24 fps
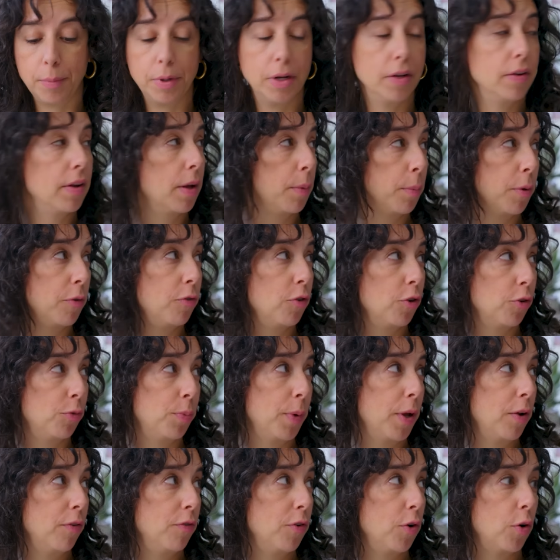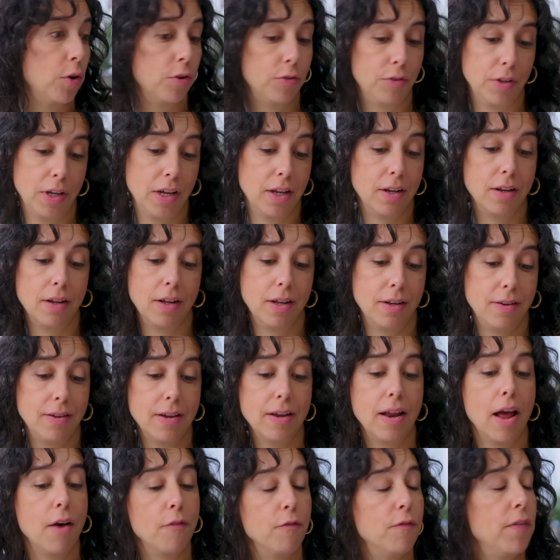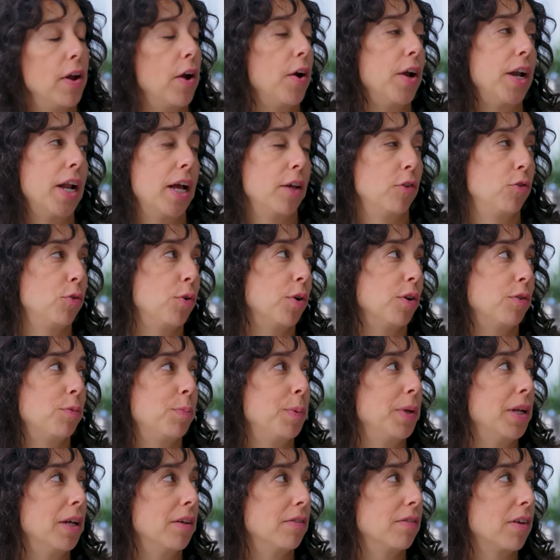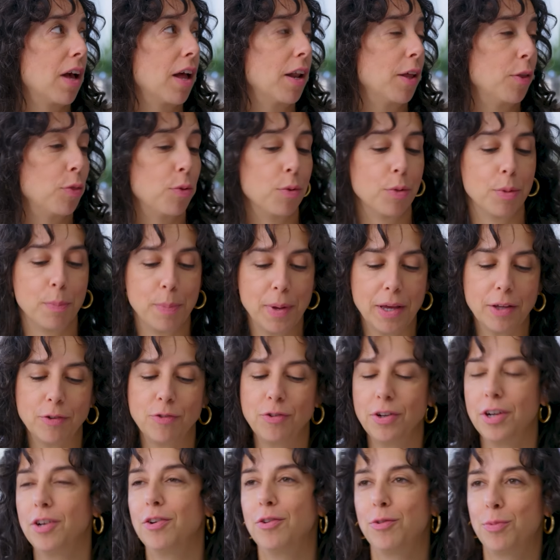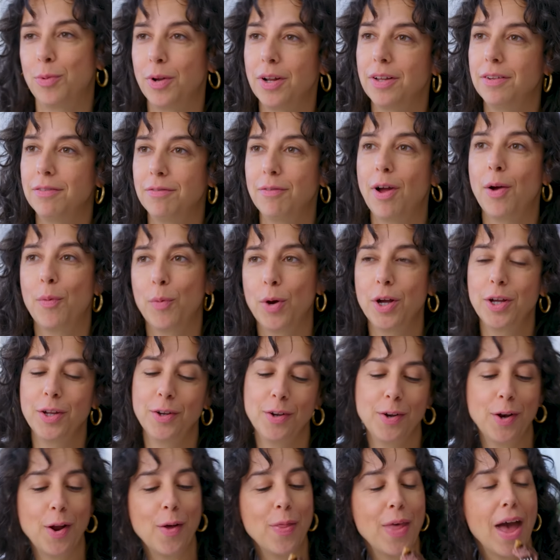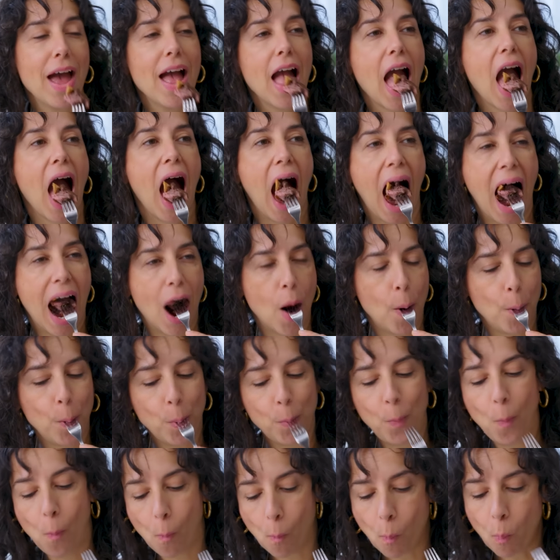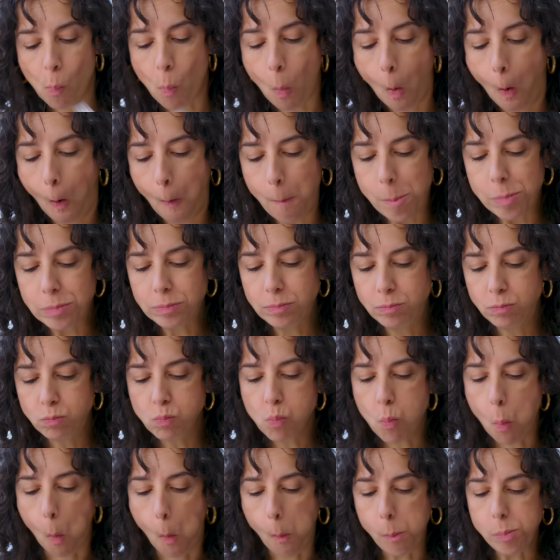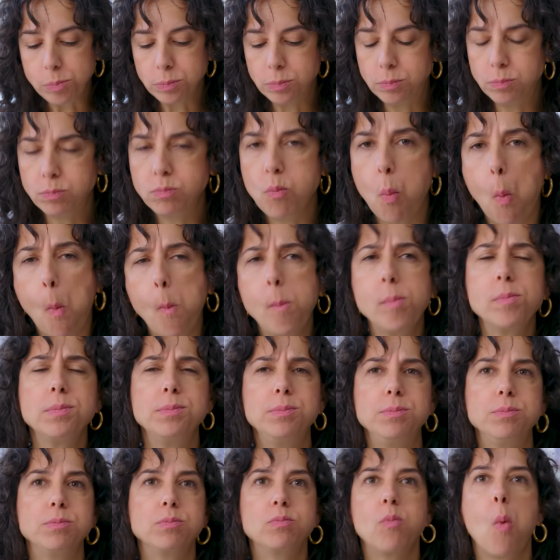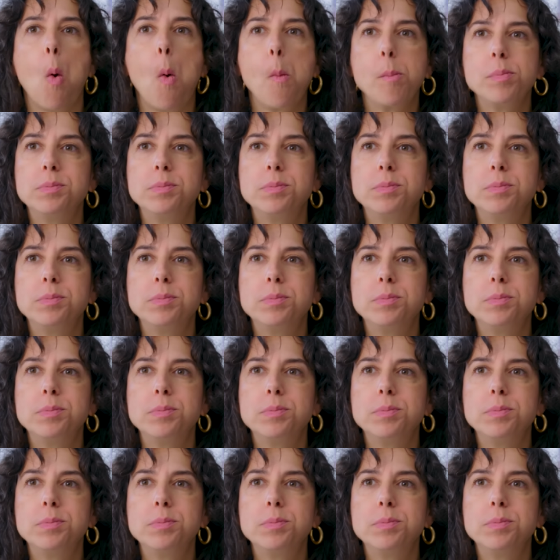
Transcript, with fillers: I'm going to take my first bite of yours. It, cool. it did have very nice crispiness cutting through the pastry. I just want, I want you to know that. Thank you. Mmm.